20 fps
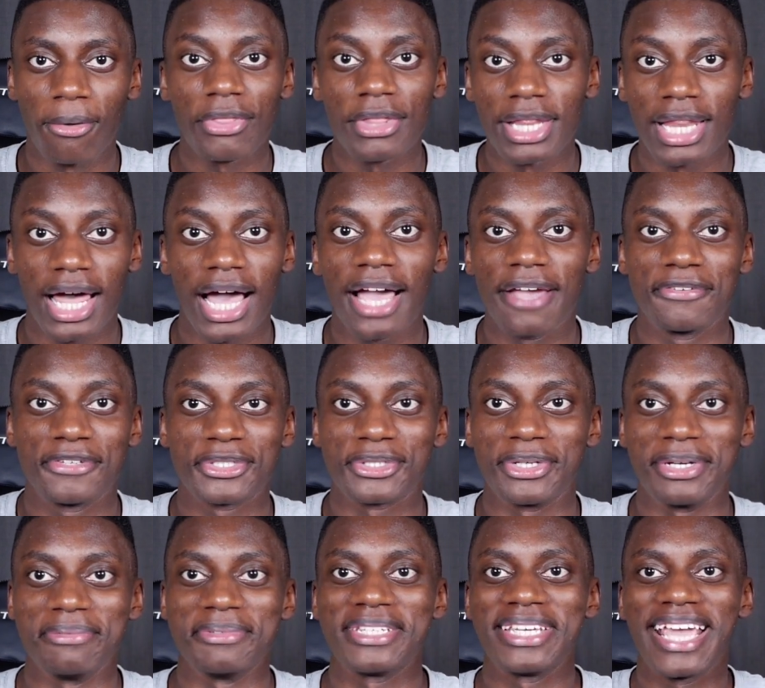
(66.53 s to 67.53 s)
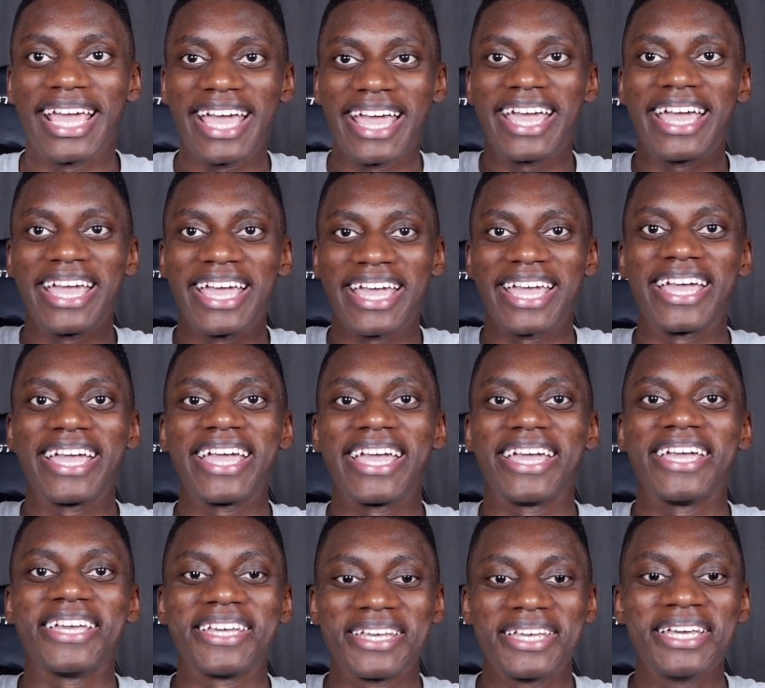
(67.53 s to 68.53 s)
live streams.
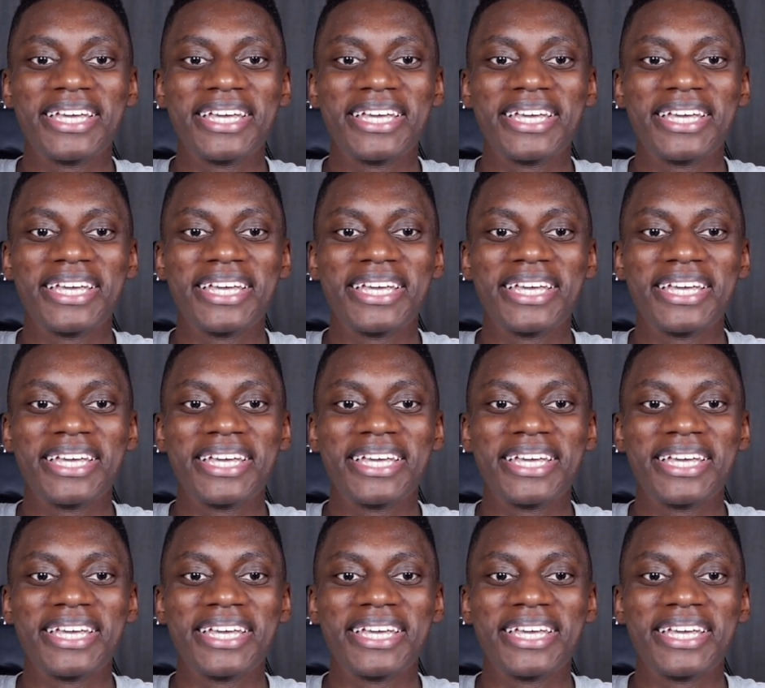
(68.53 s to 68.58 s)
Yay!